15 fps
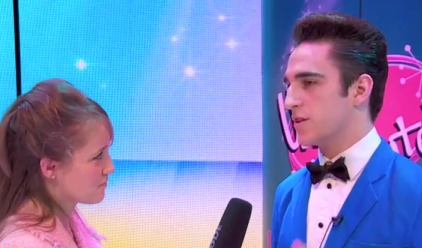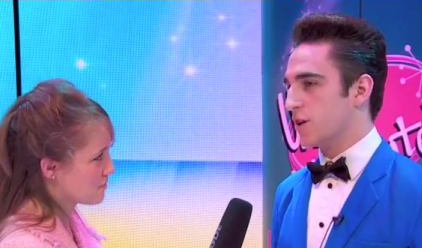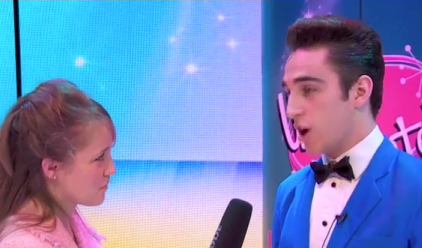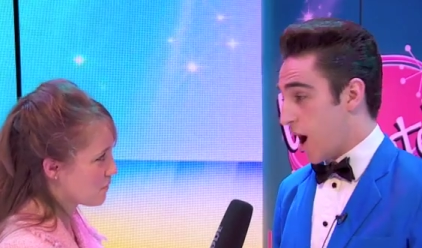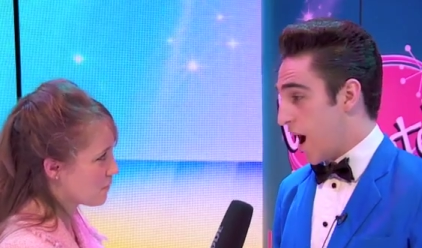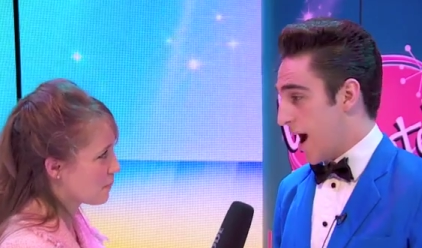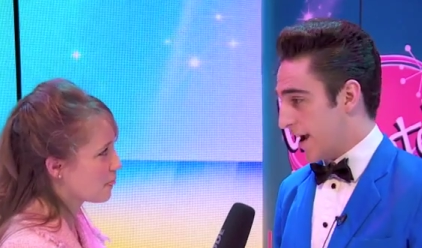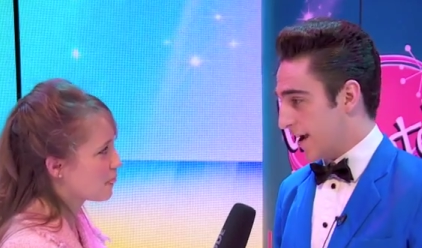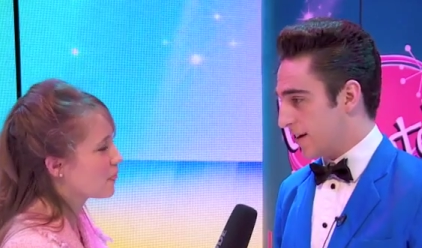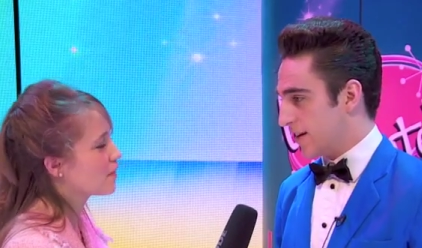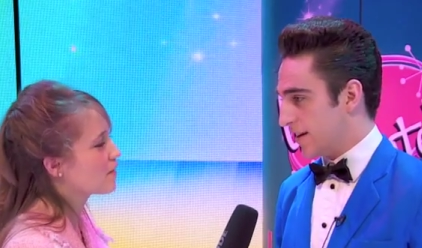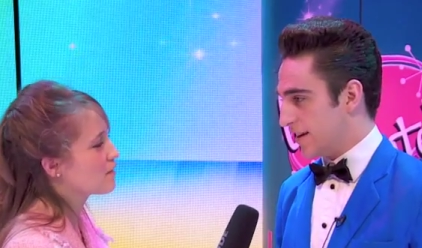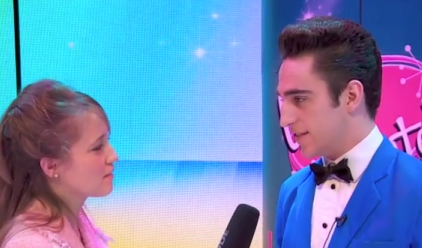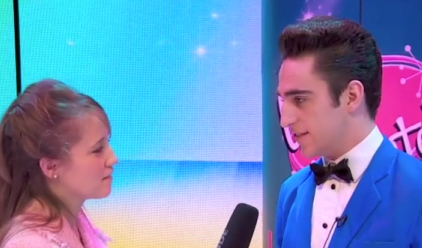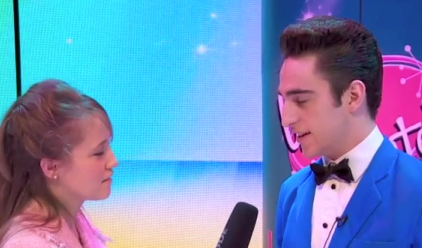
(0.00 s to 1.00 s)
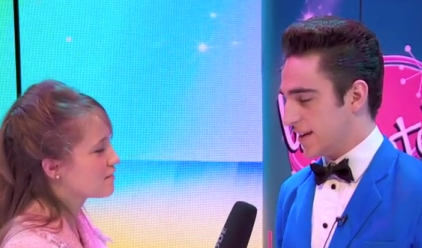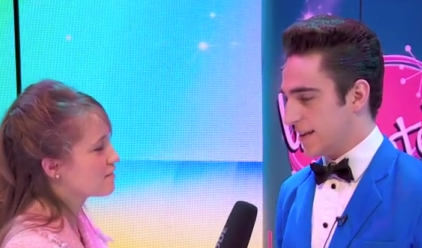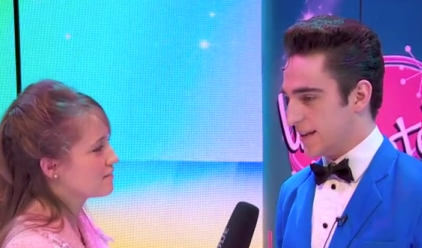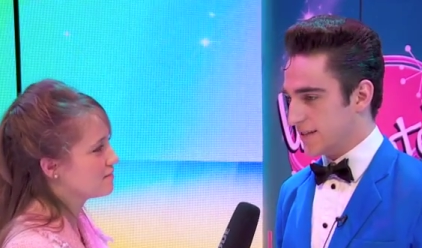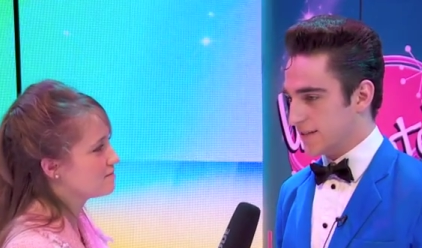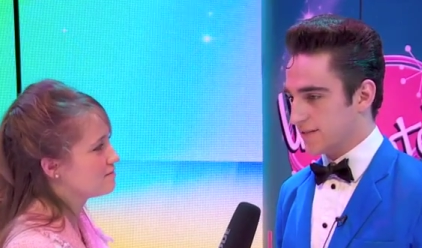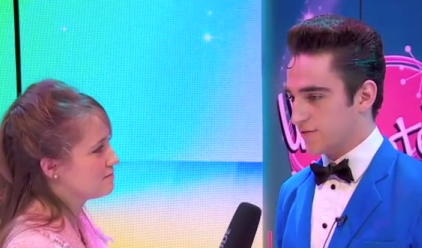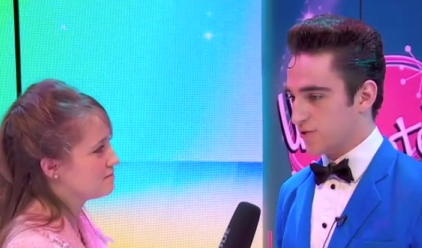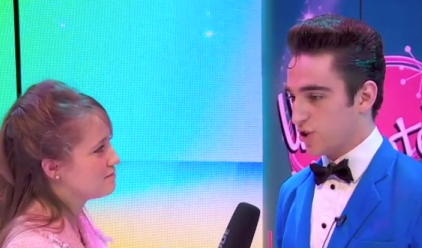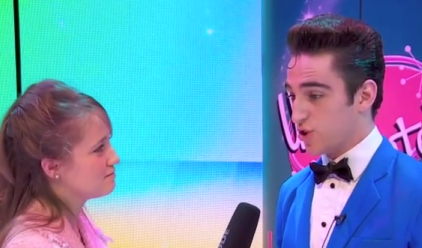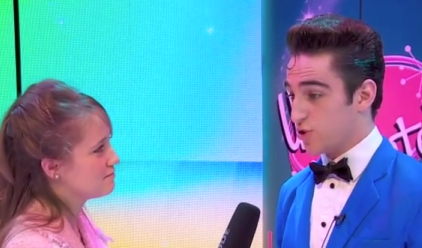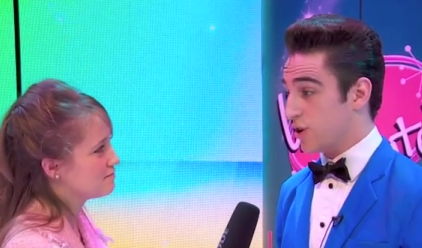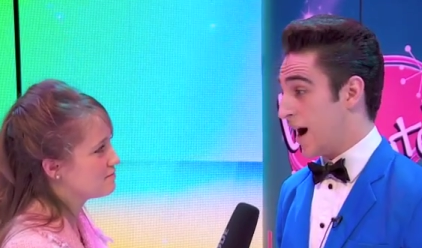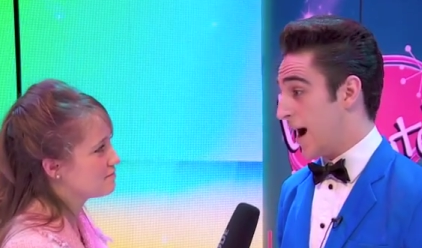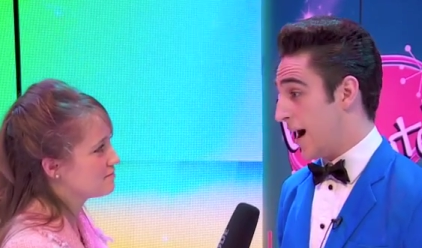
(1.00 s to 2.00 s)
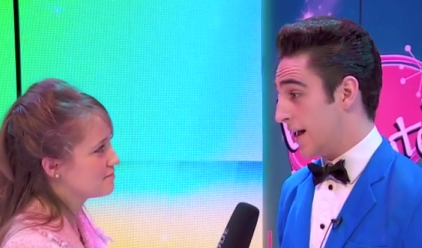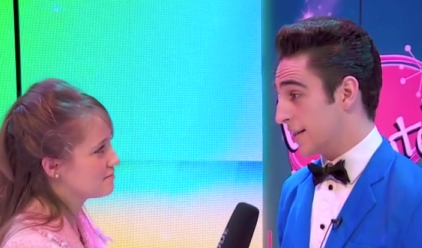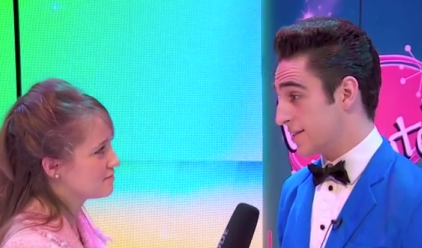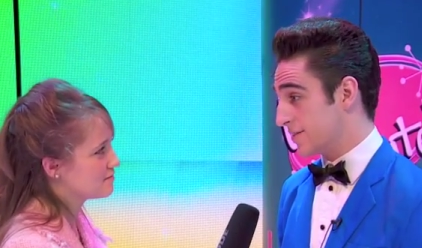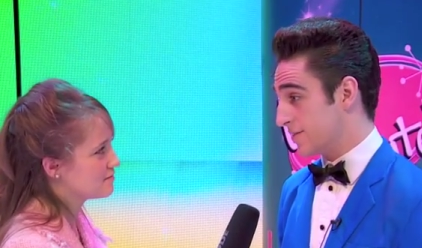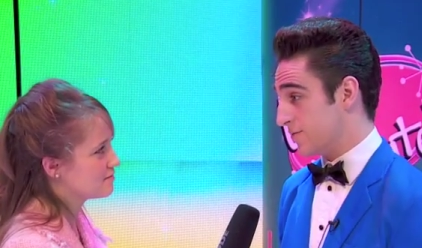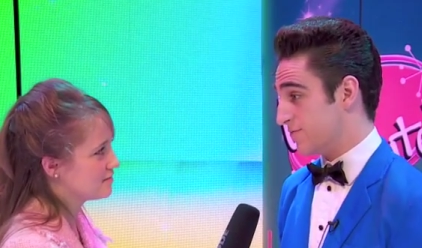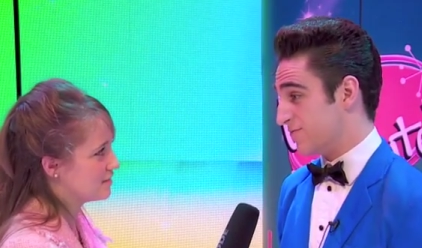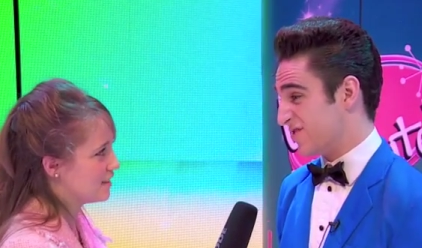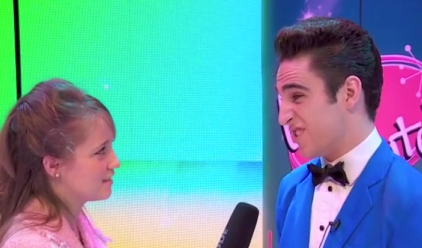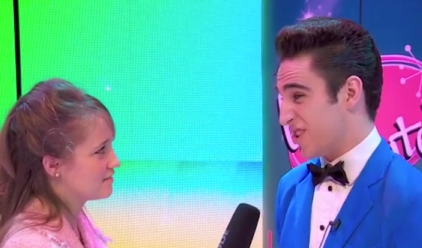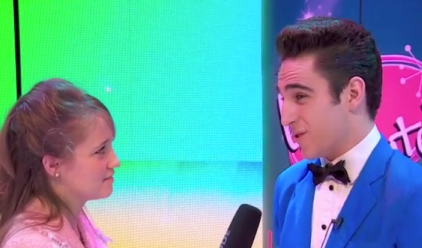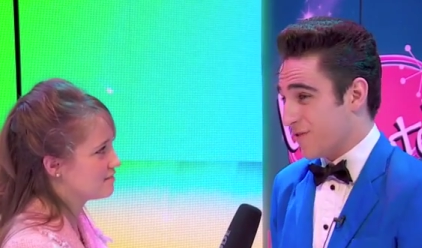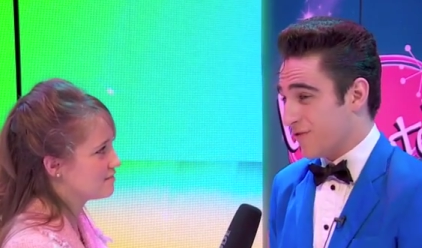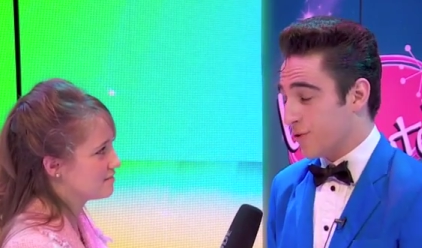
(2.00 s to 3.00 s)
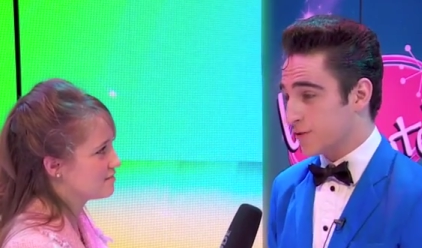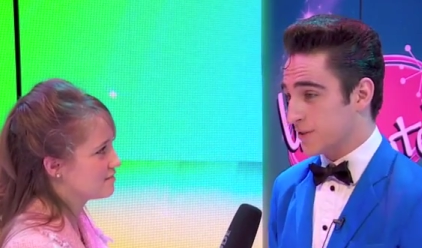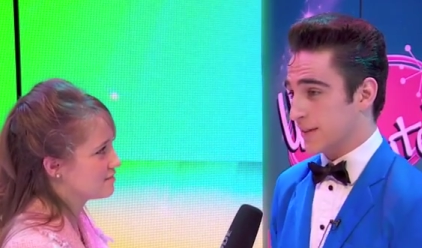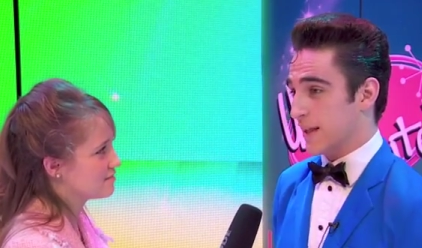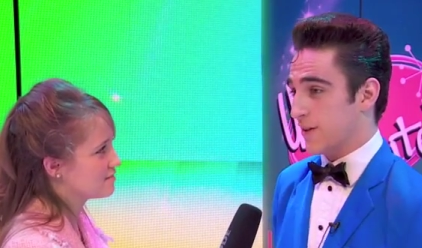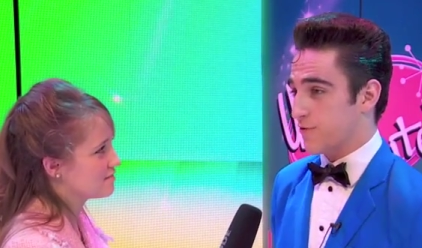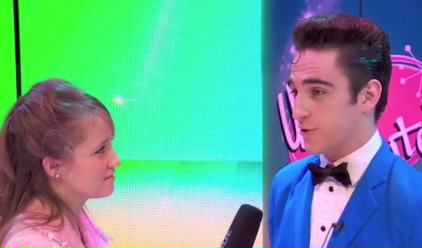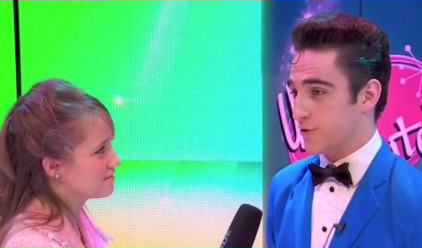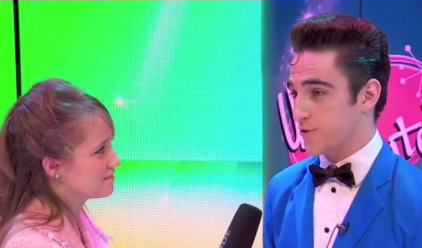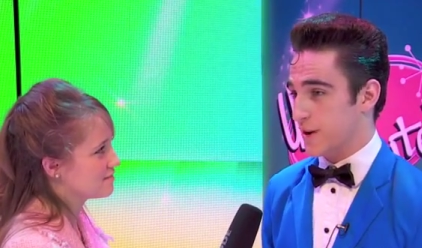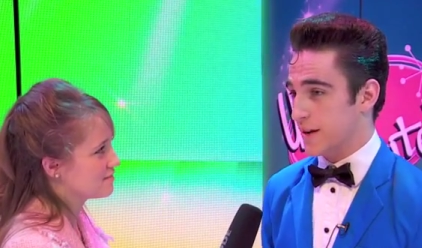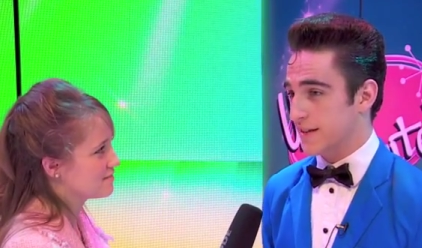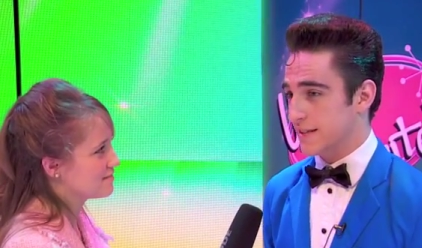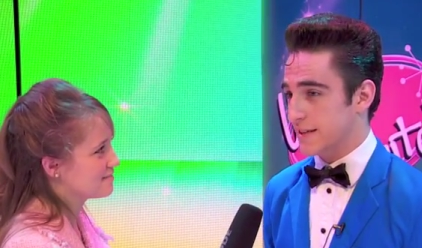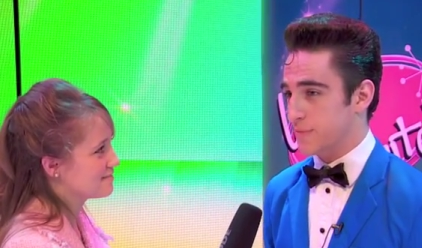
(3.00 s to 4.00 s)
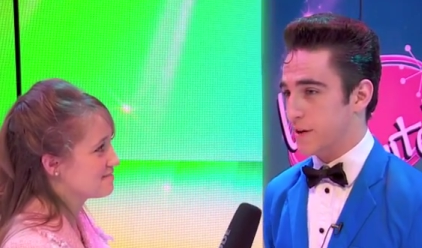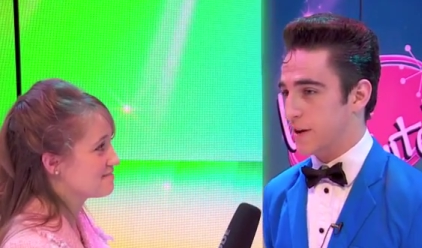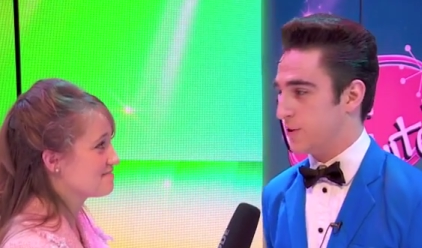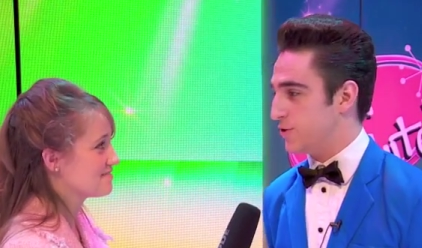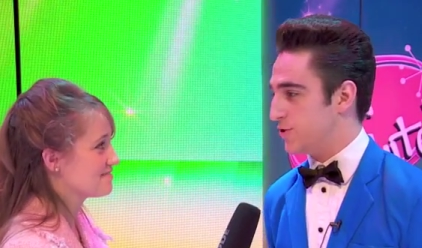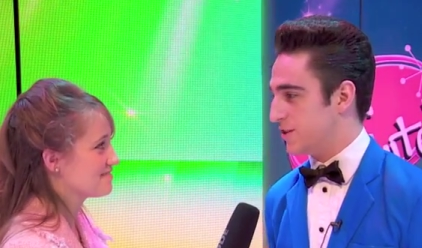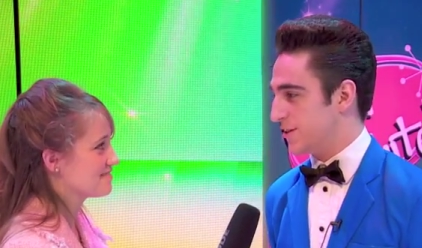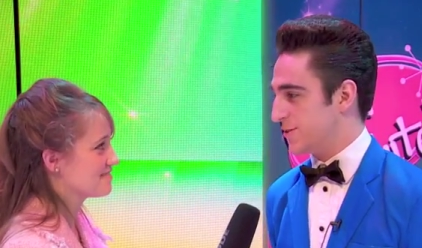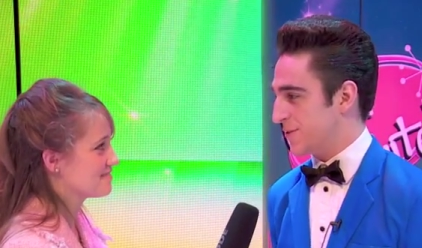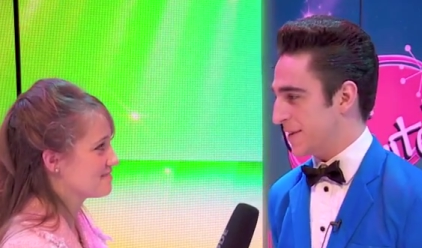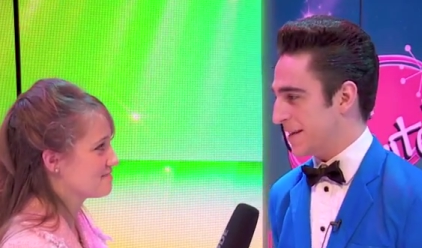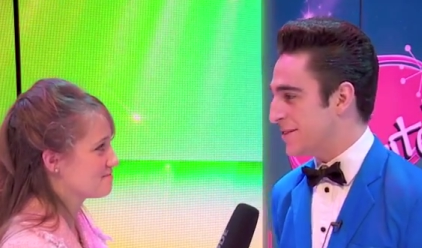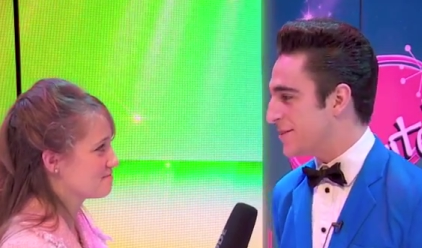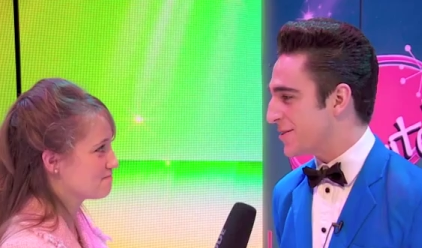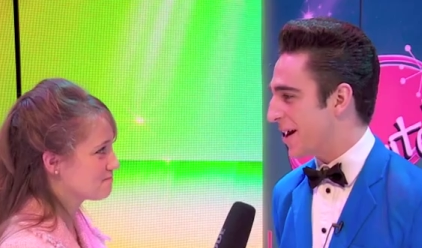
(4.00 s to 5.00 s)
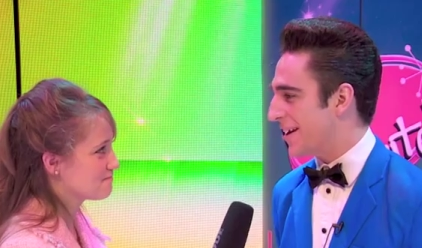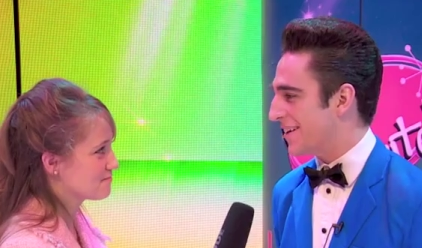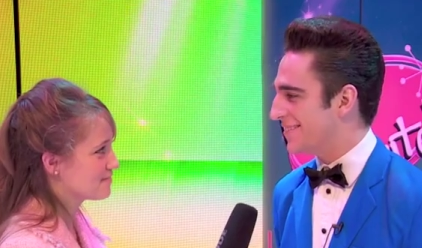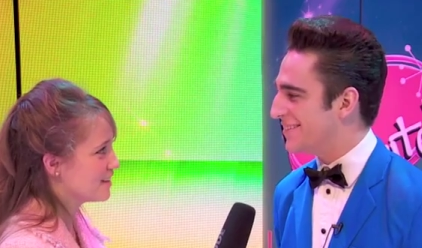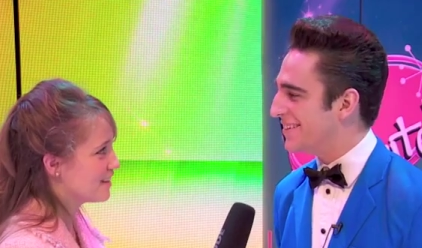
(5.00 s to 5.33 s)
Speaker 1: guy, and he's got a good heart, and you know, he falls in love with Tracy about who she is on the inside.